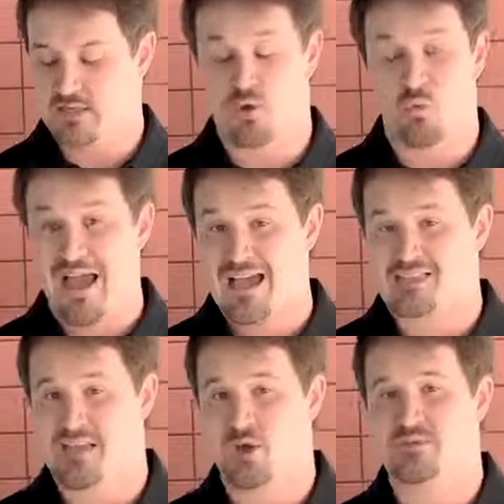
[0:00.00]
The
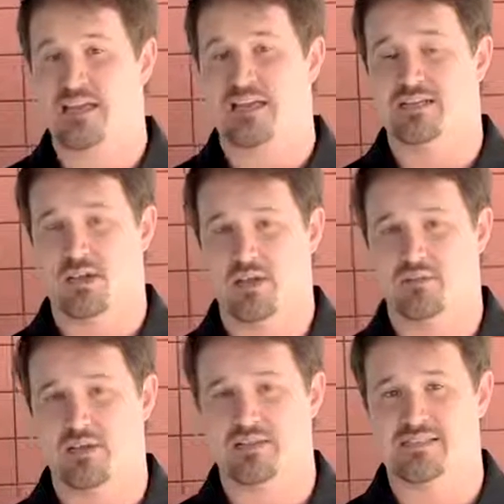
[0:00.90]
wax helps a
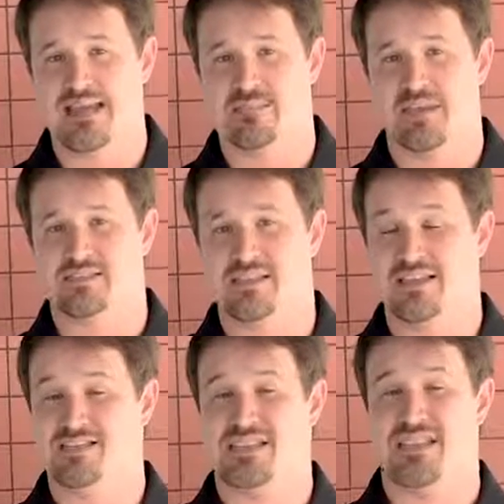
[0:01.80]
ton because that means that
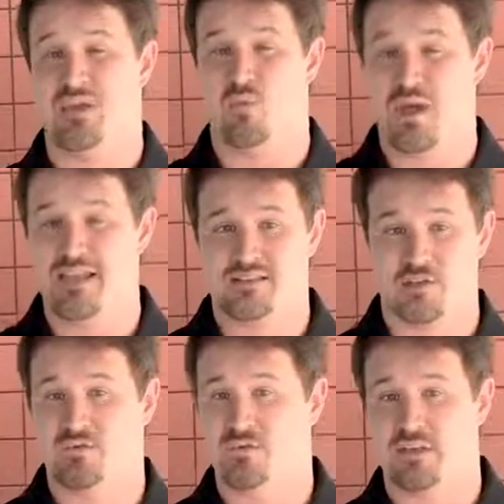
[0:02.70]
these can get wet.
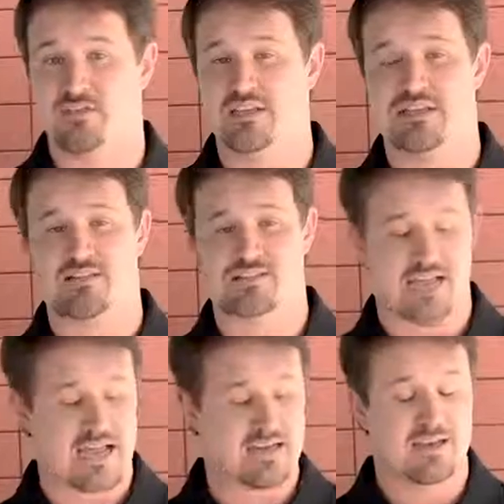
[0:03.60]
So if you leave these
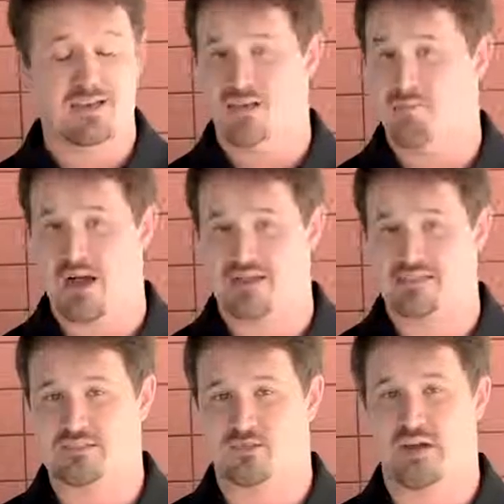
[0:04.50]
outside, the box
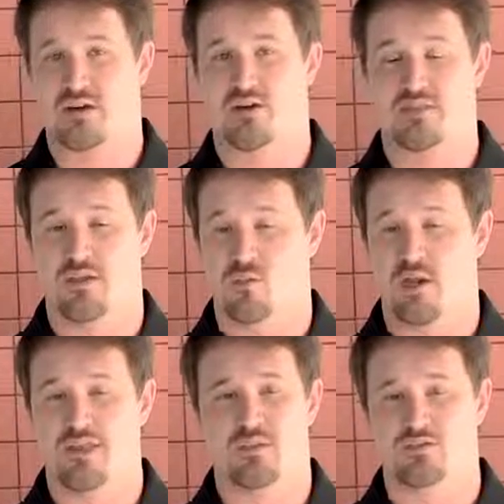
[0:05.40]
gets rained on and they're
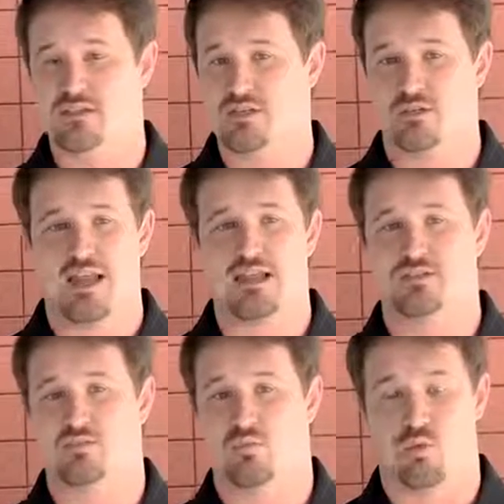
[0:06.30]
wet, they'll still light
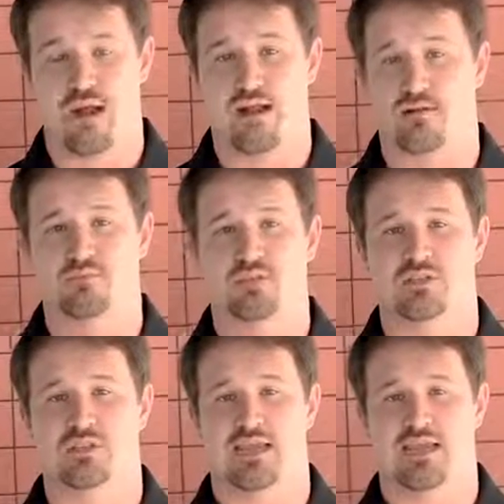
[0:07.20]
right up,
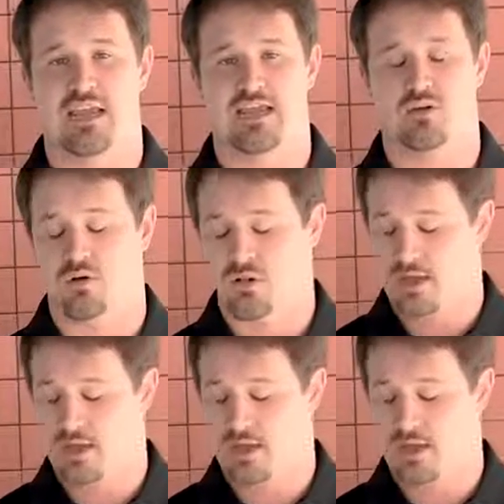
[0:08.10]
just like a candle.